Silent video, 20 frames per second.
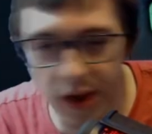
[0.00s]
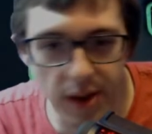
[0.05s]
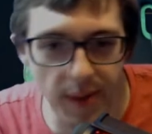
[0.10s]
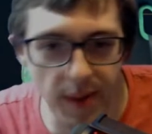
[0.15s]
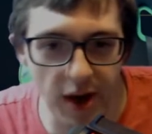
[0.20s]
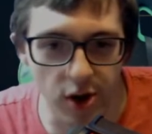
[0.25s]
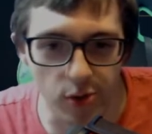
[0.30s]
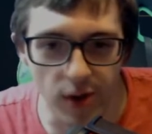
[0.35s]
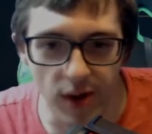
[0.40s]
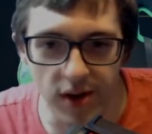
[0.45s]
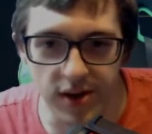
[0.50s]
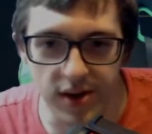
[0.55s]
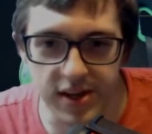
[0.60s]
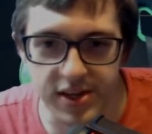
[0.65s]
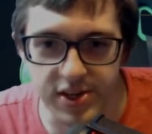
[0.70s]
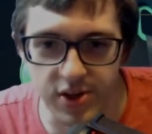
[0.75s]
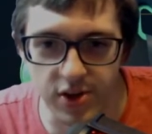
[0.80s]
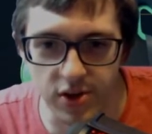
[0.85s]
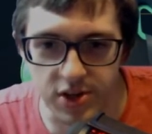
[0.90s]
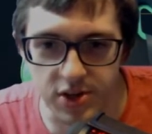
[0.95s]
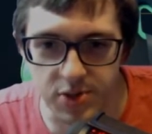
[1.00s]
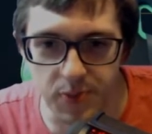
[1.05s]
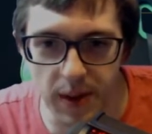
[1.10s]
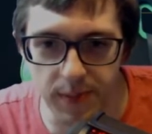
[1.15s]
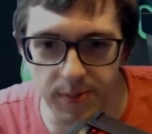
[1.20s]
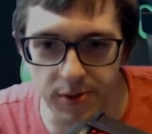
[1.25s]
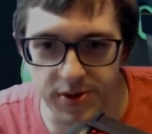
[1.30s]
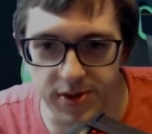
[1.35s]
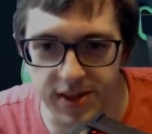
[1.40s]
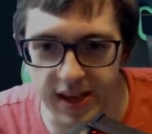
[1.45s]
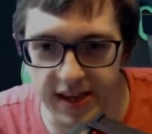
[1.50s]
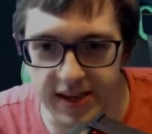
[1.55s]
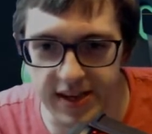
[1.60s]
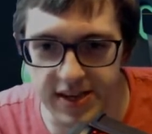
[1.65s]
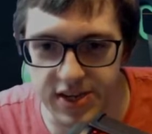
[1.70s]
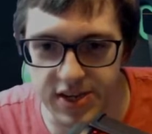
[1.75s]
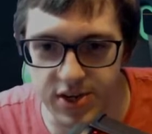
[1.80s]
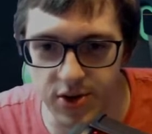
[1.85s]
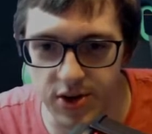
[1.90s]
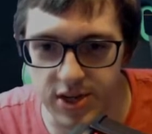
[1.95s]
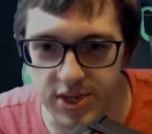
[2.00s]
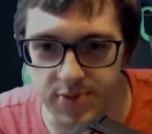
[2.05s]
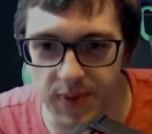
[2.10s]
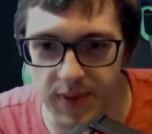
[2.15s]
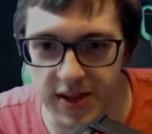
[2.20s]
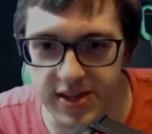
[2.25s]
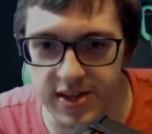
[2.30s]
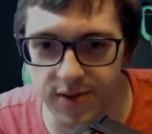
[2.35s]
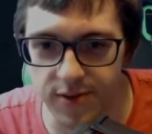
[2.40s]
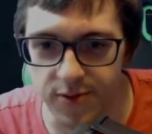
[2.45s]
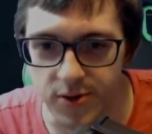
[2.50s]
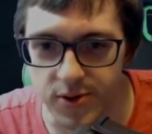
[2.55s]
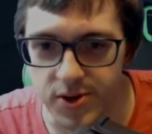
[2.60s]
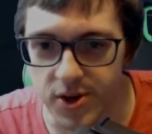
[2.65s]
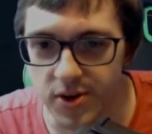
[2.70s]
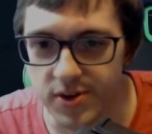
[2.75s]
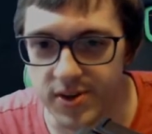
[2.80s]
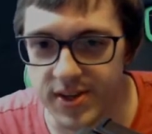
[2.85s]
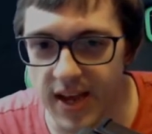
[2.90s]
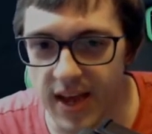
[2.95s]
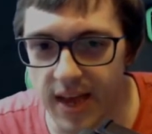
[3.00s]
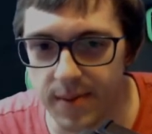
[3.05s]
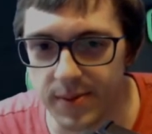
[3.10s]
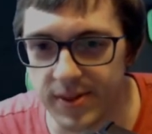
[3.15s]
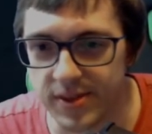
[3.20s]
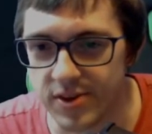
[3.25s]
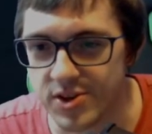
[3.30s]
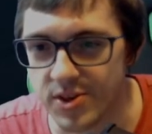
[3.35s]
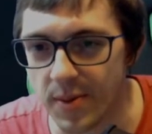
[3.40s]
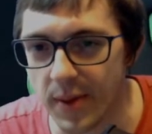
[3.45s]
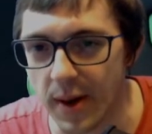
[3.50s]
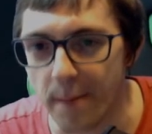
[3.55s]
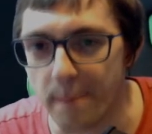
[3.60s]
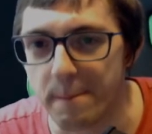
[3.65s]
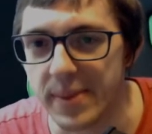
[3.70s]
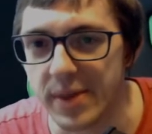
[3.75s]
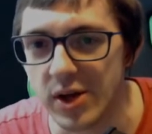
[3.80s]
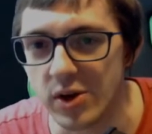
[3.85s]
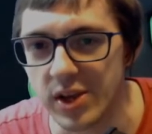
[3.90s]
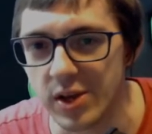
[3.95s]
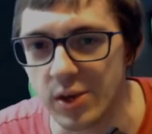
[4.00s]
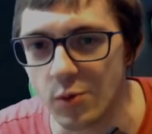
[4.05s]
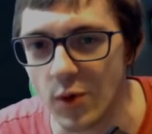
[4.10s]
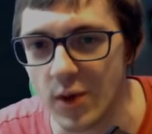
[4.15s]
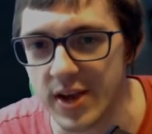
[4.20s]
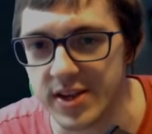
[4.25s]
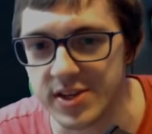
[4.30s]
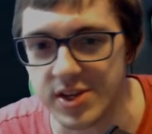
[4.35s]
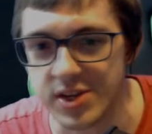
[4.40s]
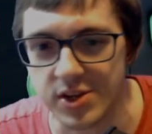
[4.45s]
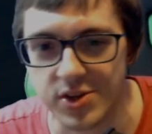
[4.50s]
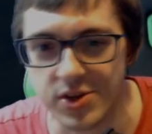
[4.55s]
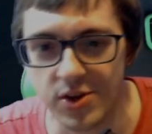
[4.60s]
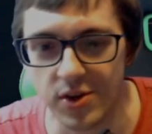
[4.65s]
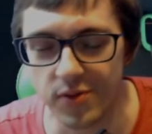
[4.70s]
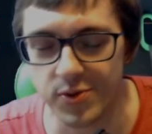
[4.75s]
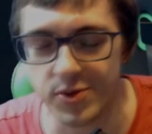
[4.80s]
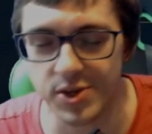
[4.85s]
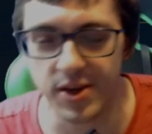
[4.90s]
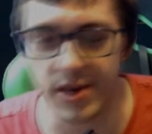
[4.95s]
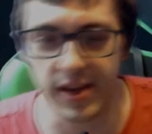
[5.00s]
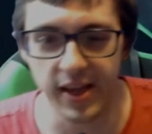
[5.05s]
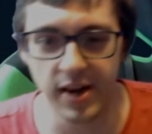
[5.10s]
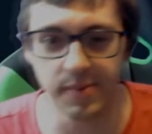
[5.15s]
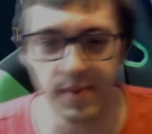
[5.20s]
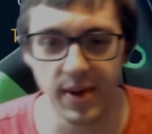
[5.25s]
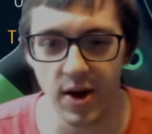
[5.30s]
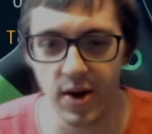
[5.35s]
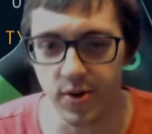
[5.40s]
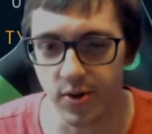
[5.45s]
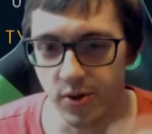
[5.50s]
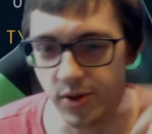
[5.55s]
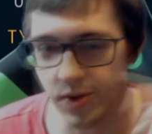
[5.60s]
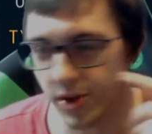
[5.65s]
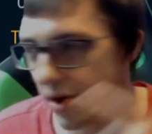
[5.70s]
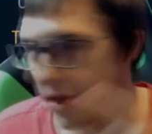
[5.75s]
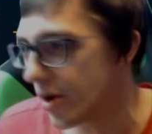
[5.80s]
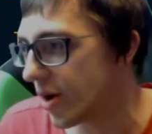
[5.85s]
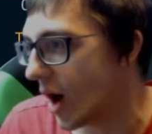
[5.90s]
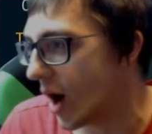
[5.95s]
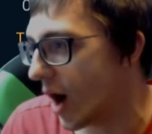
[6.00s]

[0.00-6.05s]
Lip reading: about Aurelion Soul is people think he's too expensive for turn 10, but there's about a billion ways to get him out earlier.